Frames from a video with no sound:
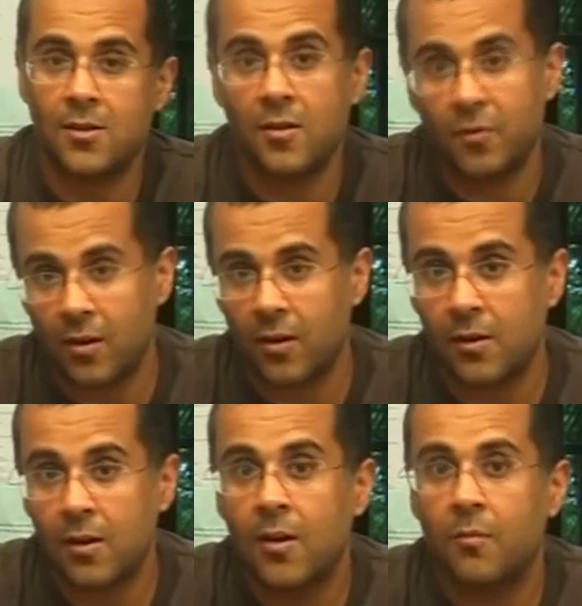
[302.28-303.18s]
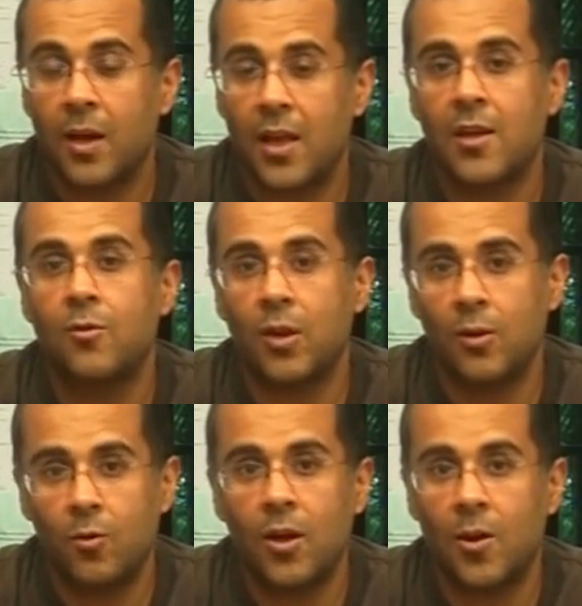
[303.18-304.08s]
difficult. But I think you can
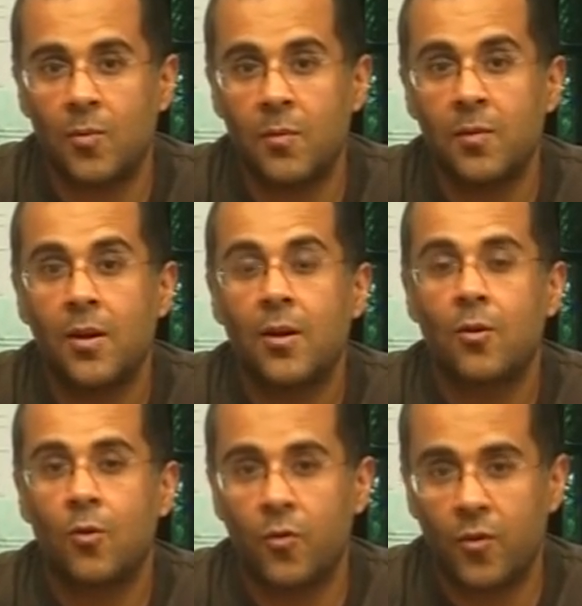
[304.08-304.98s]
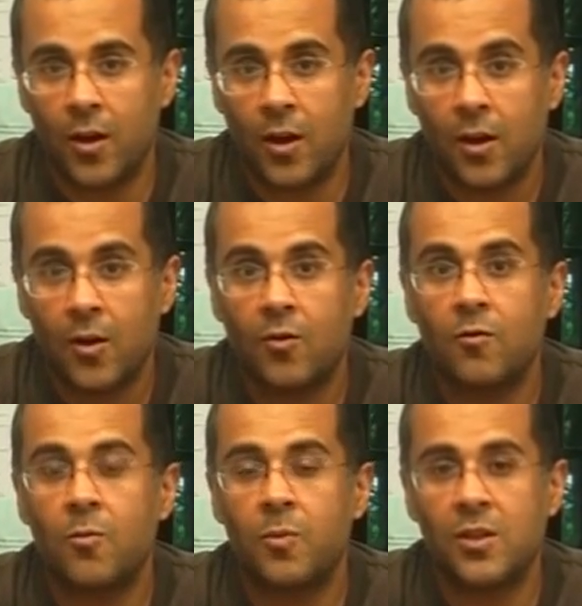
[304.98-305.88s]
do it, Anupam. Go for it.
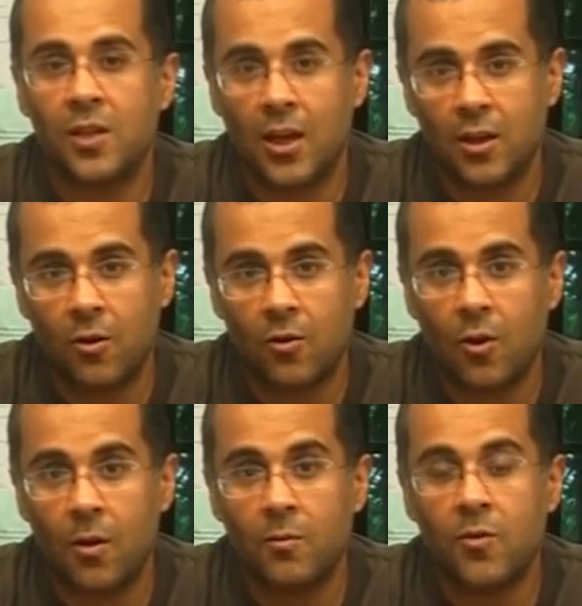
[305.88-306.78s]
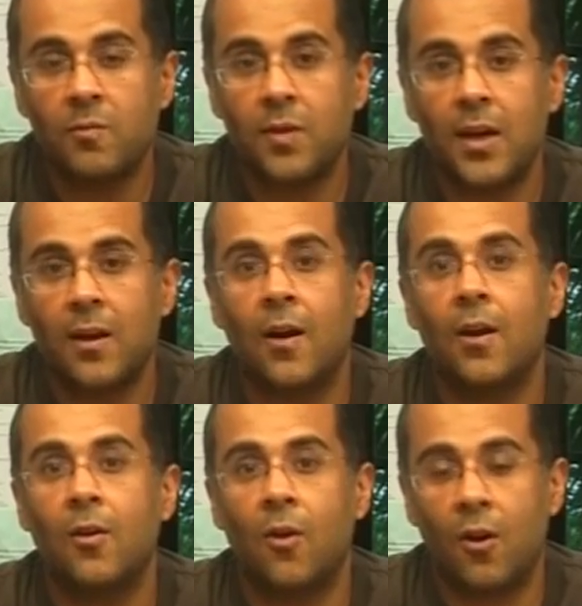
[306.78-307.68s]
You've opened Shaadi.com. You've made a
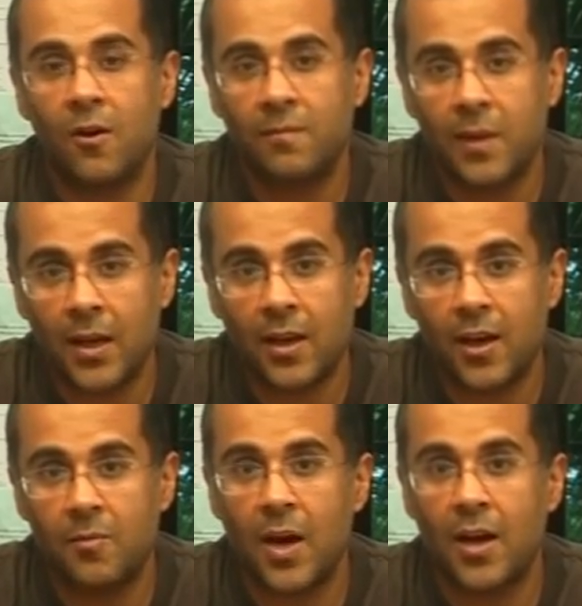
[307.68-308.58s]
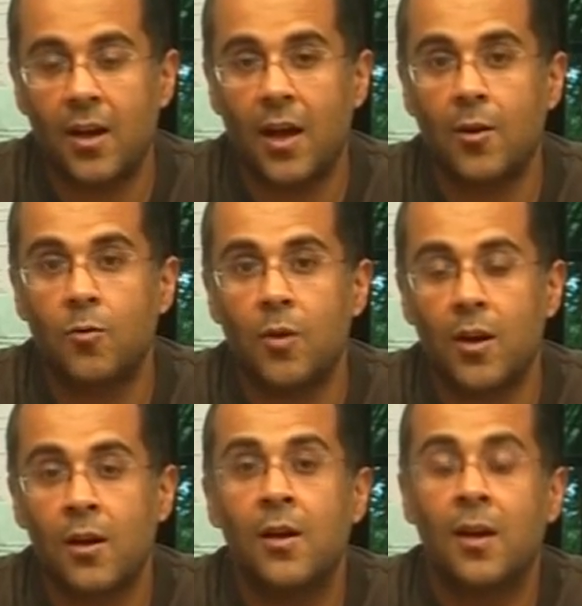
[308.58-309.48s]
lot of men get married, and who
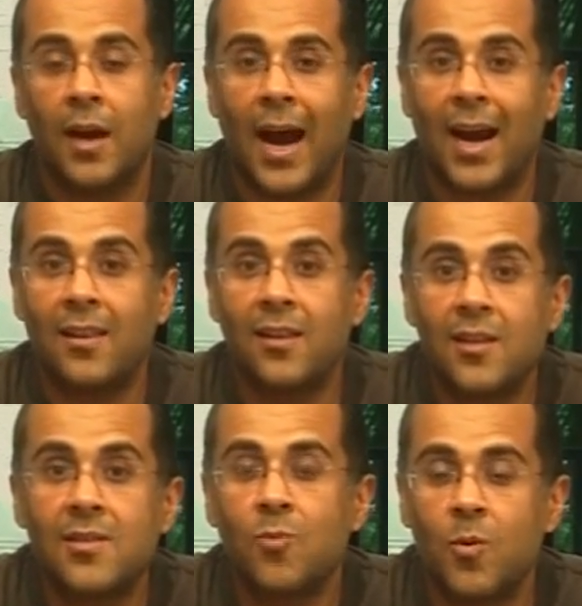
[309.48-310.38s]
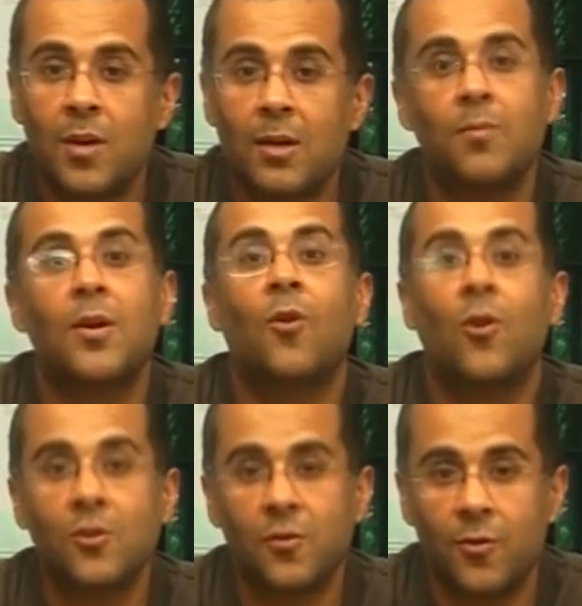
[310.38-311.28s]
are at this moment,
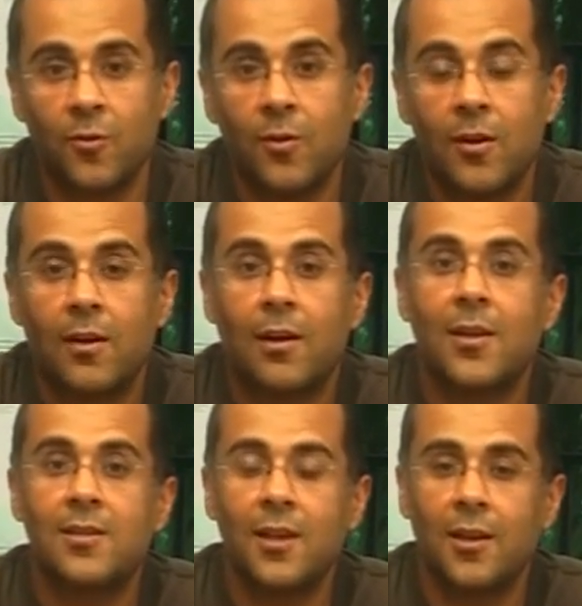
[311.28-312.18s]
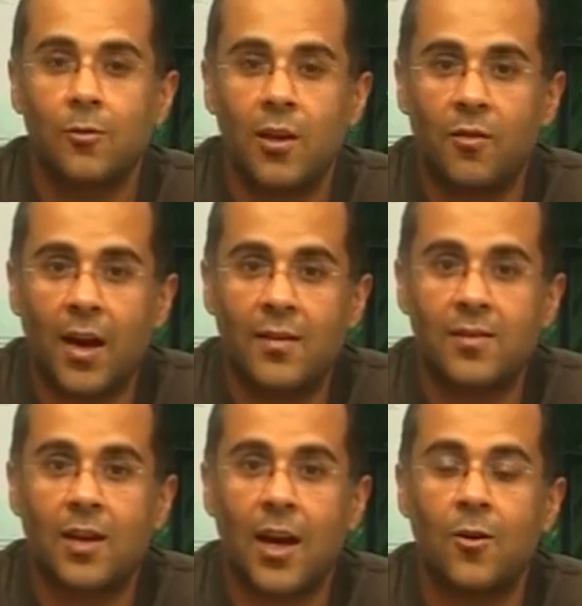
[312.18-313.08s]
because of you, listening to their
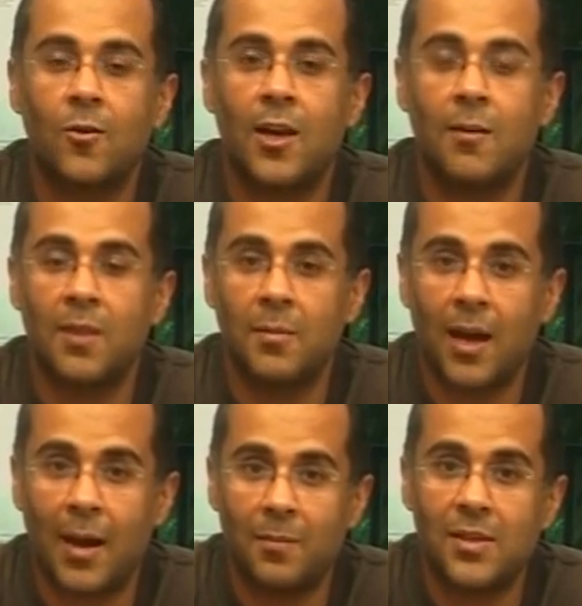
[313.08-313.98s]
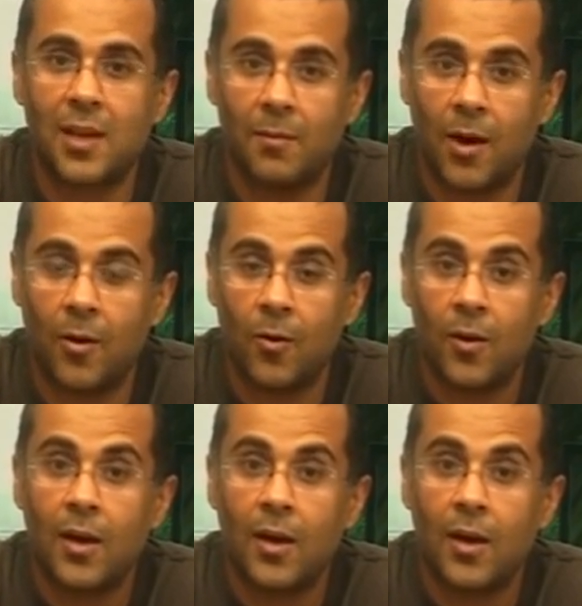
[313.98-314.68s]
wives, trying to keep them happy somehow,